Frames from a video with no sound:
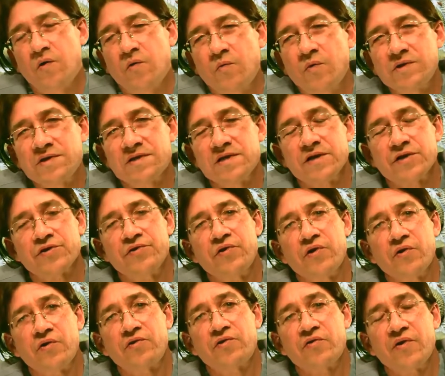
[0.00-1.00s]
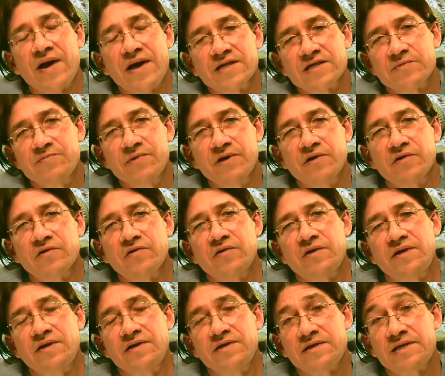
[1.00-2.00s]
One such
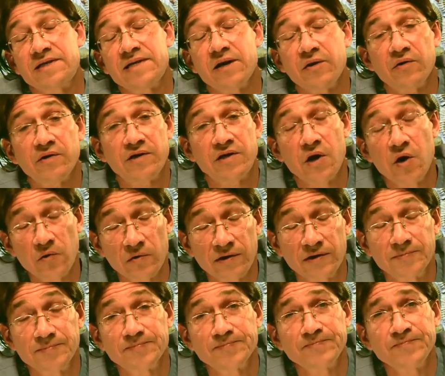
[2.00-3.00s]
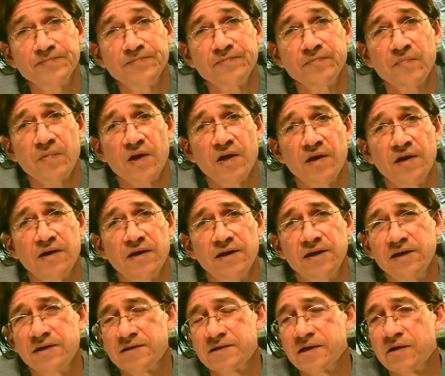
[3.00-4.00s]
neurotransmitter is serotonin.
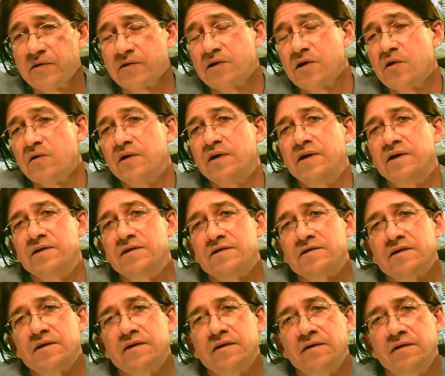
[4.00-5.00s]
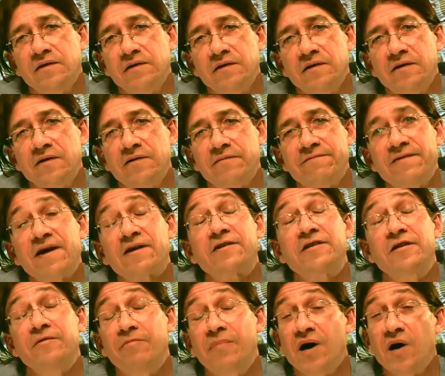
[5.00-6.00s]
Serotonin is
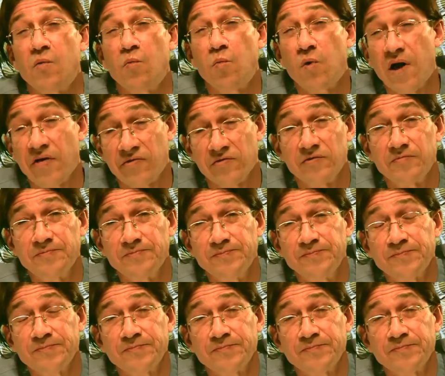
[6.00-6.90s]
affected by weather.